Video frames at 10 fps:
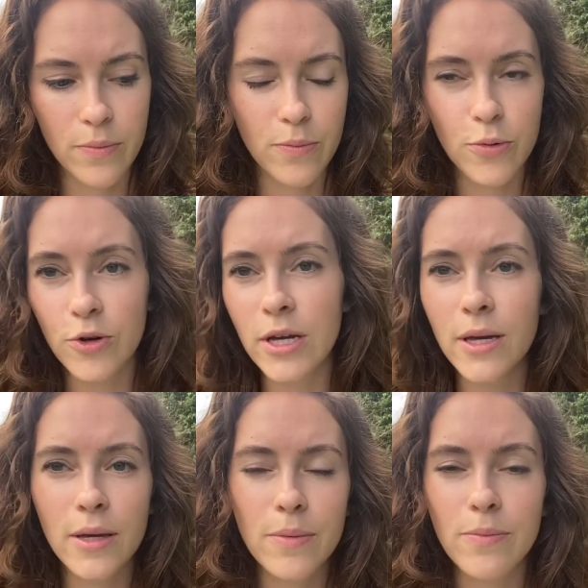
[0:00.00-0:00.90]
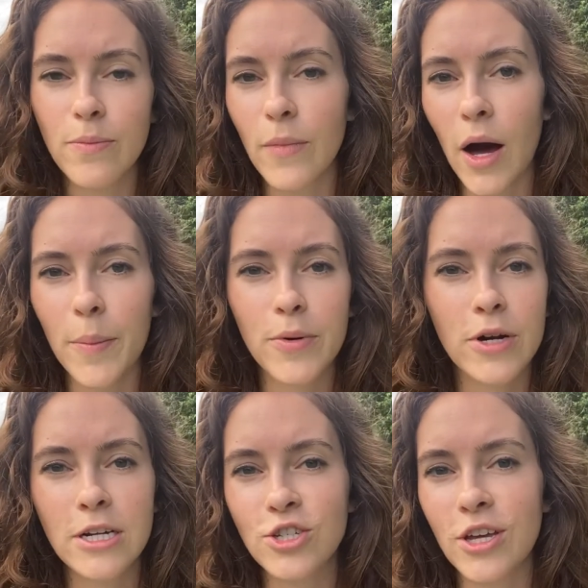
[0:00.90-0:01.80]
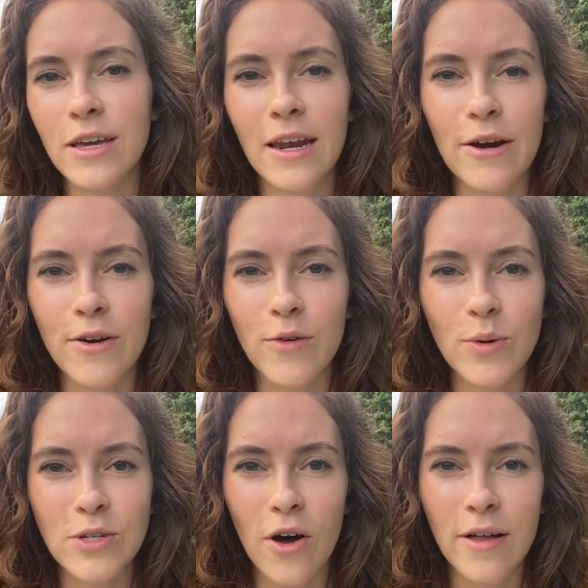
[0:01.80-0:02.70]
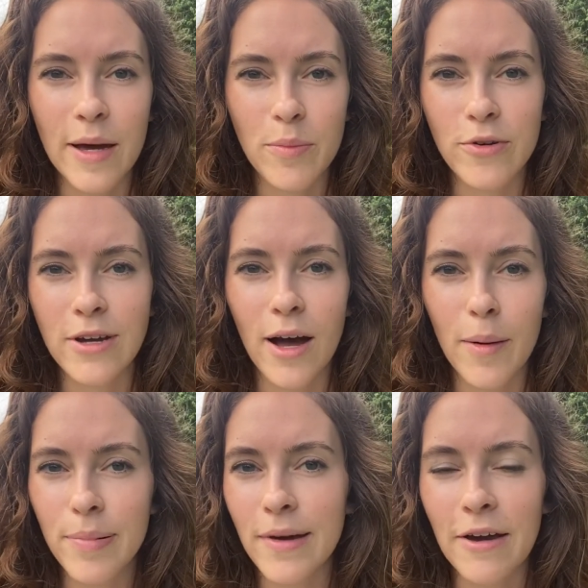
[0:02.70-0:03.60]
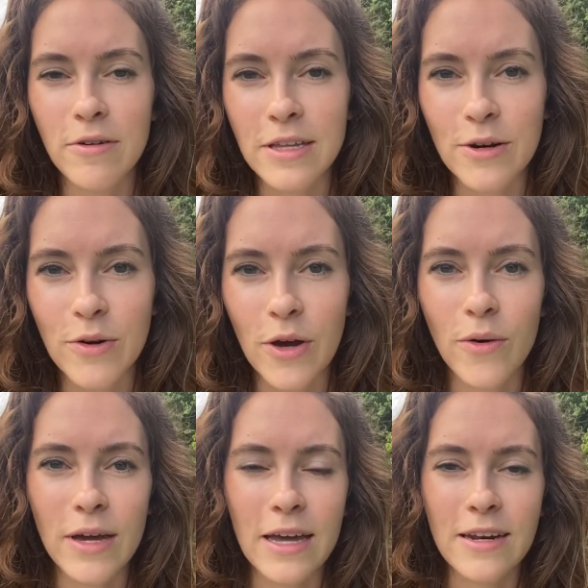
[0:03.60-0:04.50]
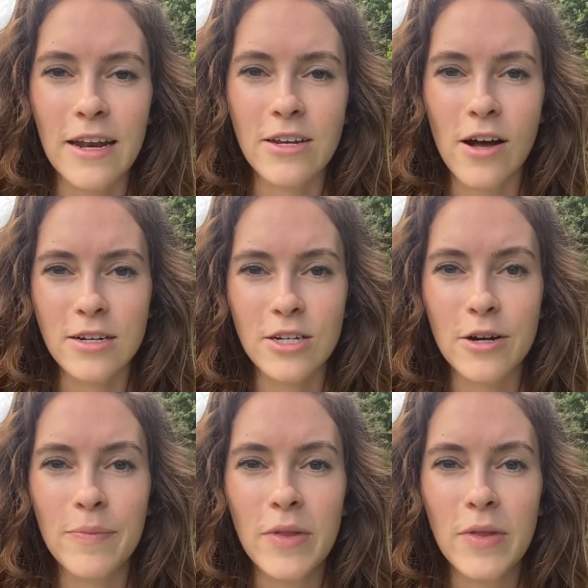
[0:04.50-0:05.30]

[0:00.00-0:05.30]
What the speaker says: pre-operation. I don't even know what to call that, pre-op. I really don't know. Again, not a doctor.